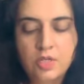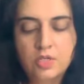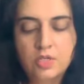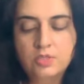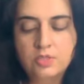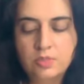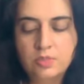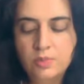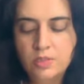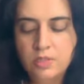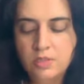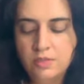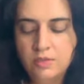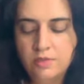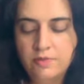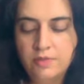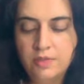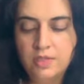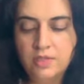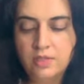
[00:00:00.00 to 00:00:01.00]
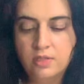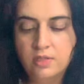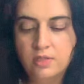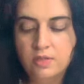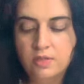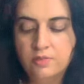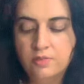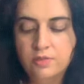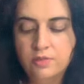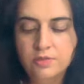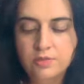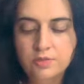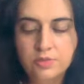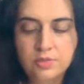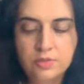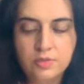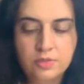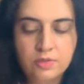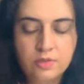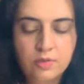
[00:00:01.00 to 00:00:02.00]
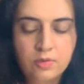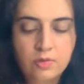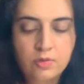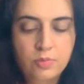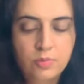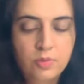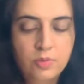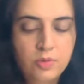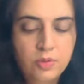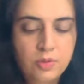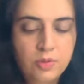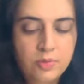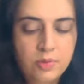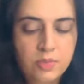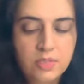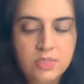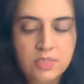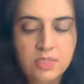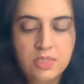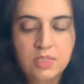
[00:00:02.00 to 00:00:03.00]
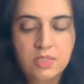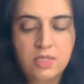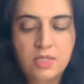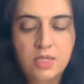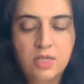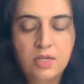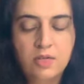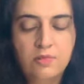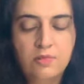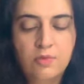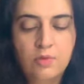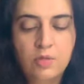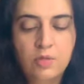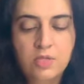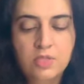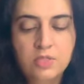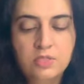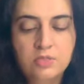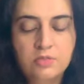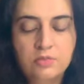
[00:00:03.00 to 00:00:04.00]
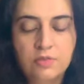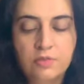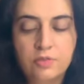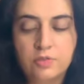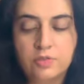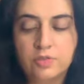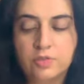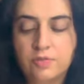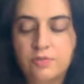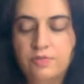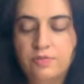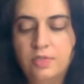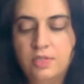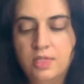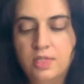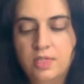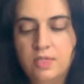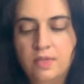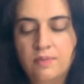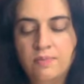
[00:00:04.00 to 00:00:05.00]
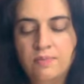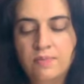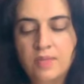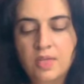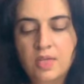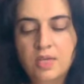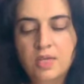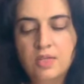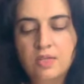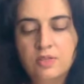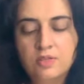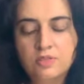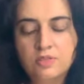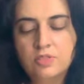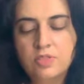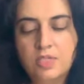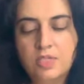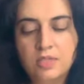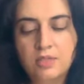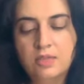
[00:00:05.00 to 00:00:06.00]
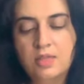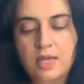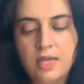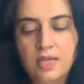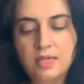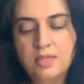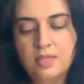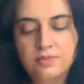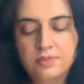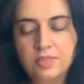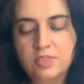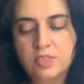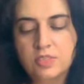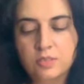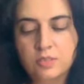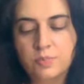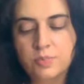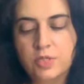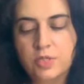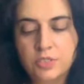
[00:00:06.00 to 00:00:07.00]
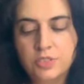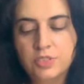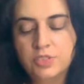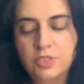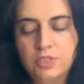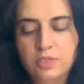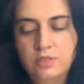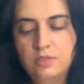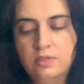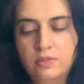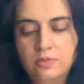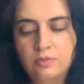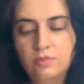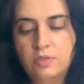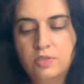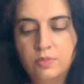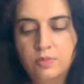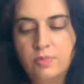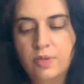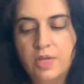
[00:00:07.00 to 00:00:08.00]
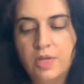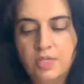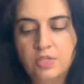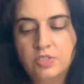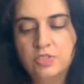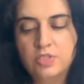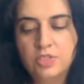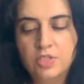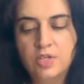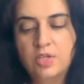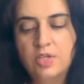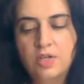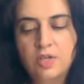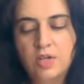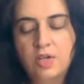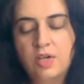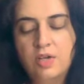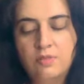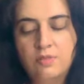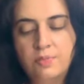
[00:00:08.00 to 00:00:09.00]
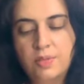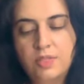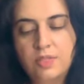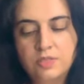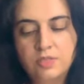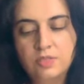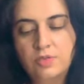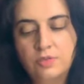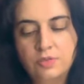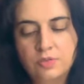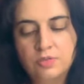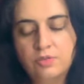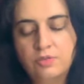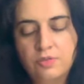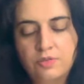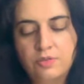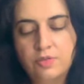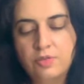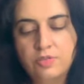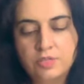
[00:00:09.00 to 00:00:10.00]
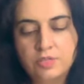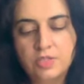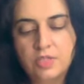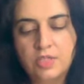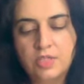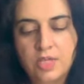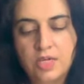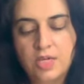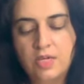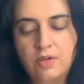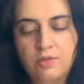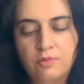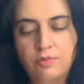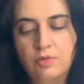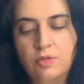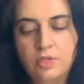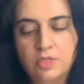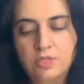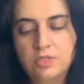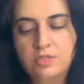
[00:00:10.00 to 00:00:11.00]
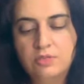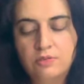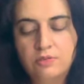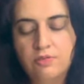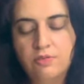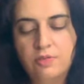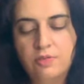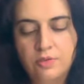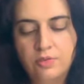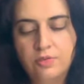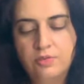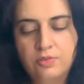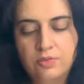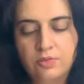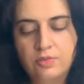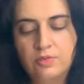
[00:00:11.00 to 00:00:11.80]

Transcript: So let me clarify the lovers. Oh boy, but it's like the King of Wands in reverse. So I feel like there's like a lack of expression with the Page of Pentacles in reverse and the King of Wands in reverse.